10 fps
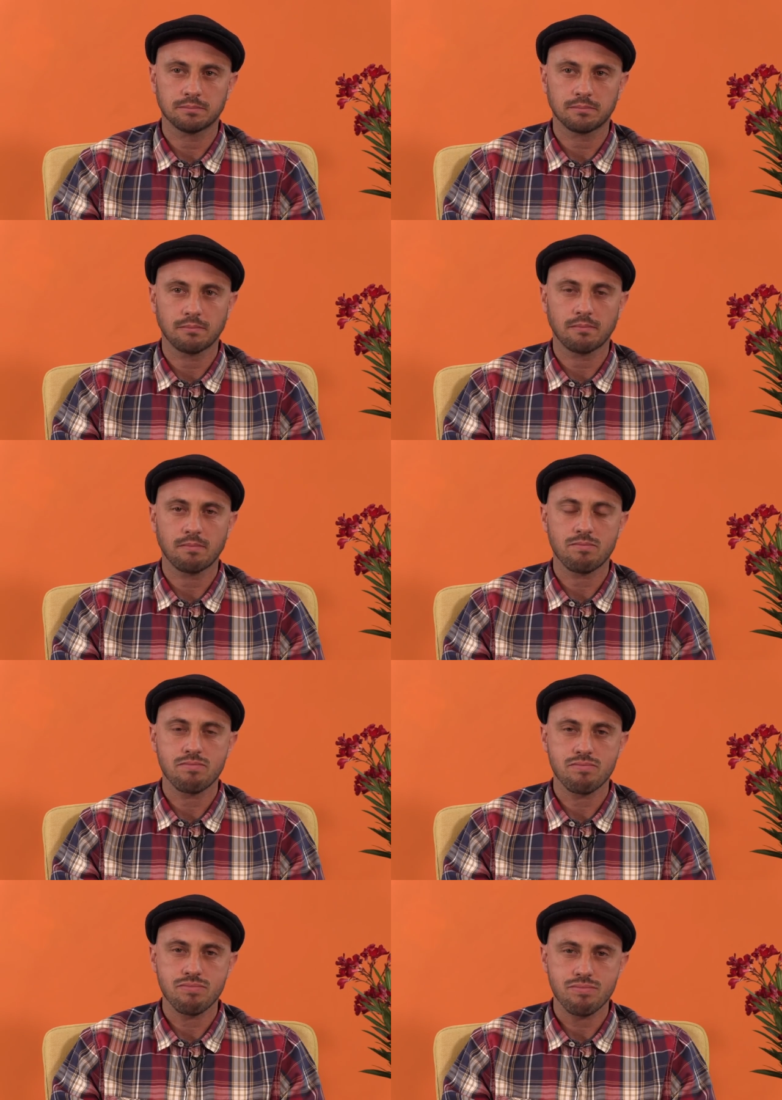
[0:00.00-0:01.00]

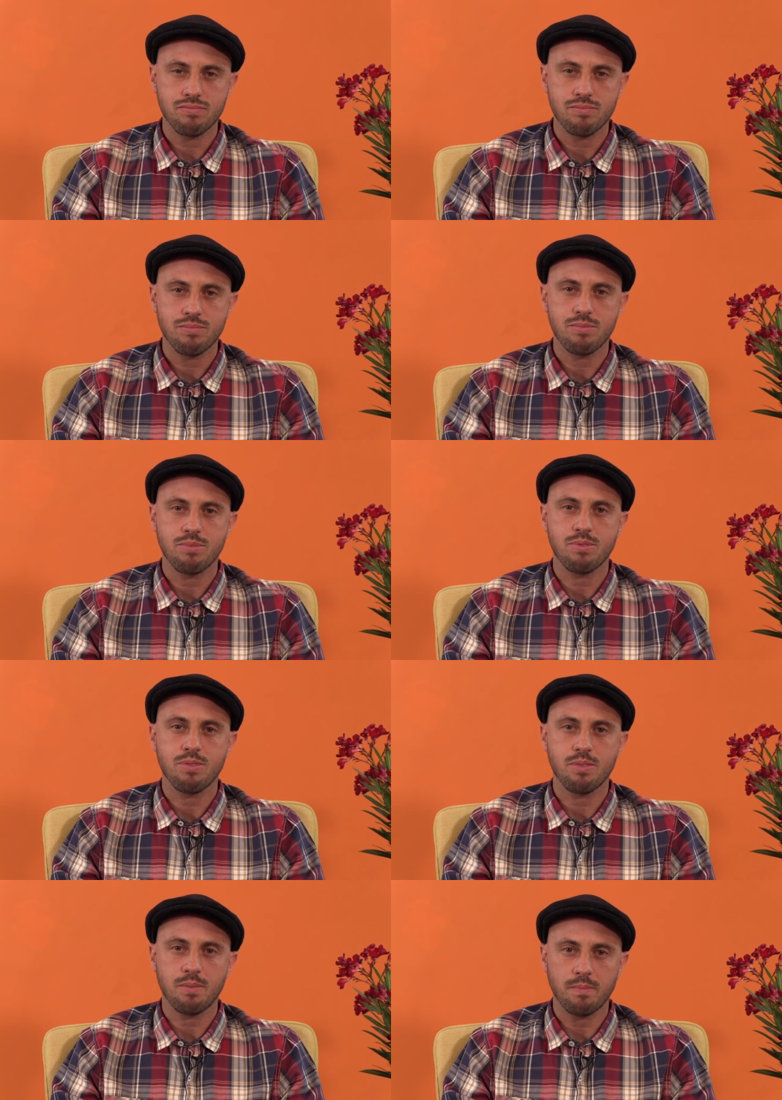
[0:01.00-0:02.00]

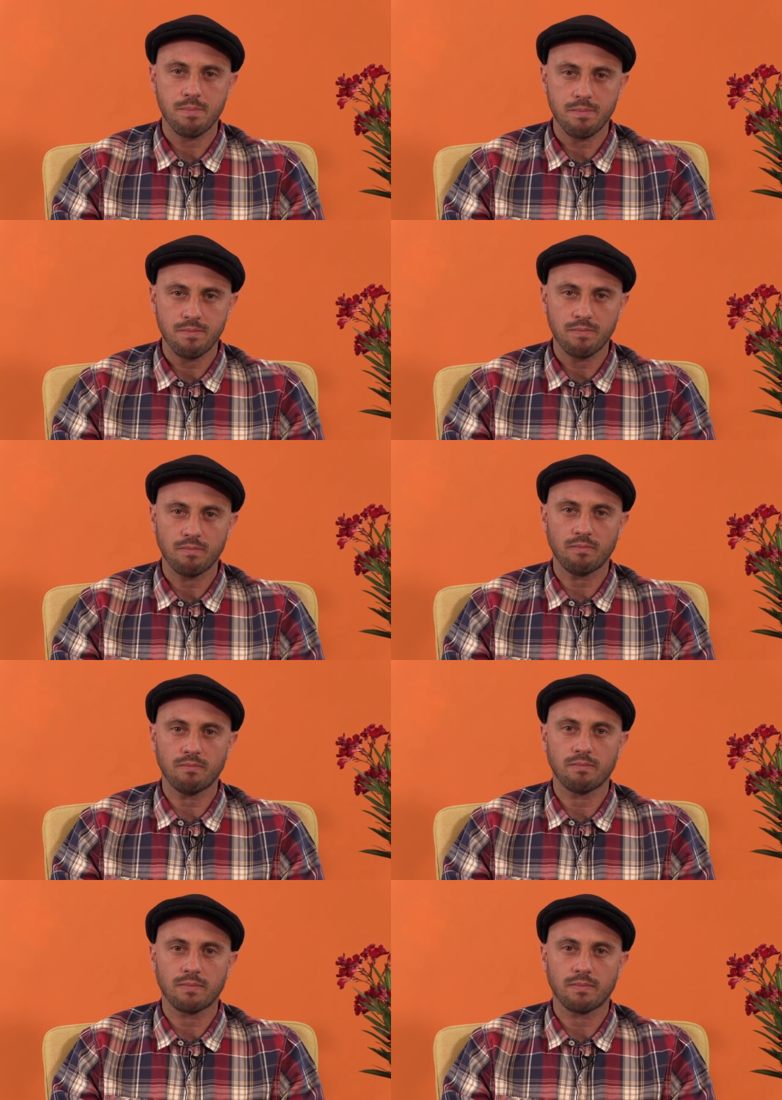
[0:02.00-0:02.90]
Nothing is said.